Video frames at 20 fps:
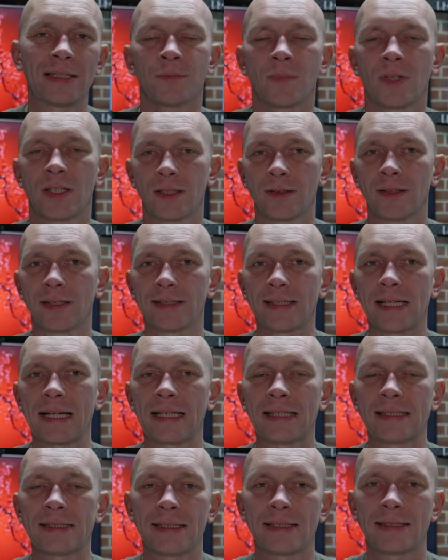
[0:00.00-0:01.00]
So the
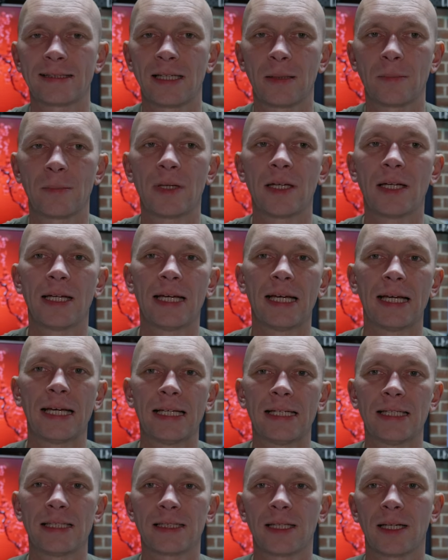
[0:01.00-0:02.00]
second system
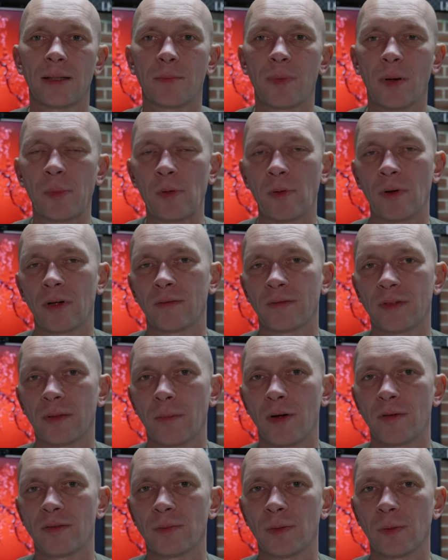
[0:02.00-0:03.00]
is probably one of the
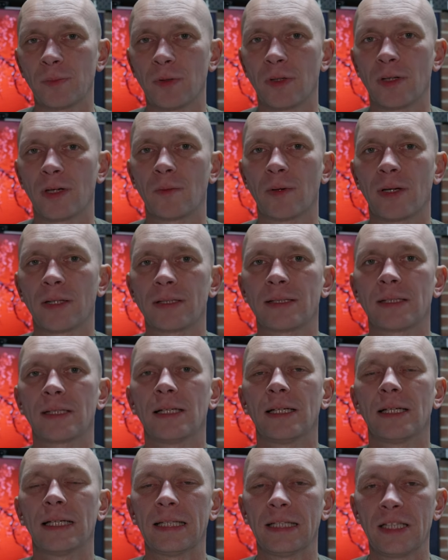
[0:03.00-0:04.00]
most popular ones,
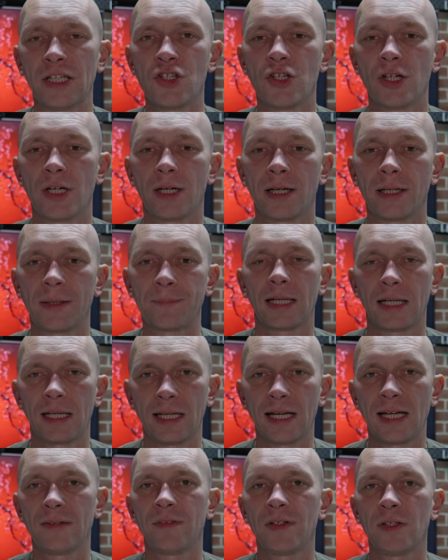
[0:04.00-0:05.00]
DJI.
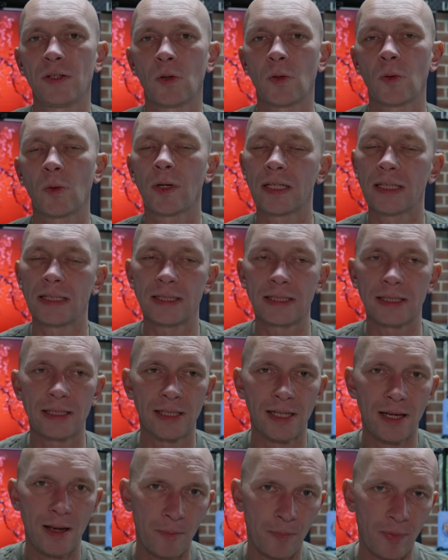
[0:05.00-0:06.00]
Great video quality,
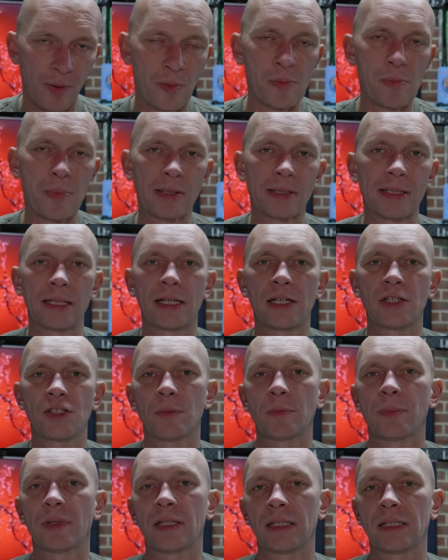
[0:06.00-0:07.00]
probably better range
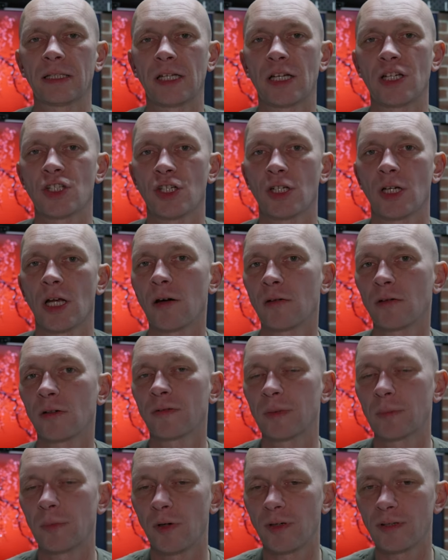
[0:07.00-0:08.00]
and penetration out
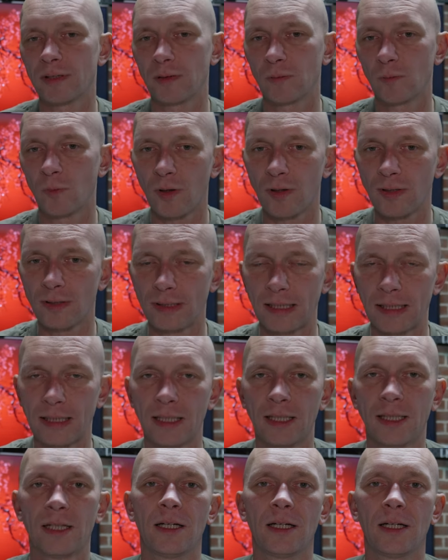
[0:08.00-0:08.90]
of the box than Walksnail.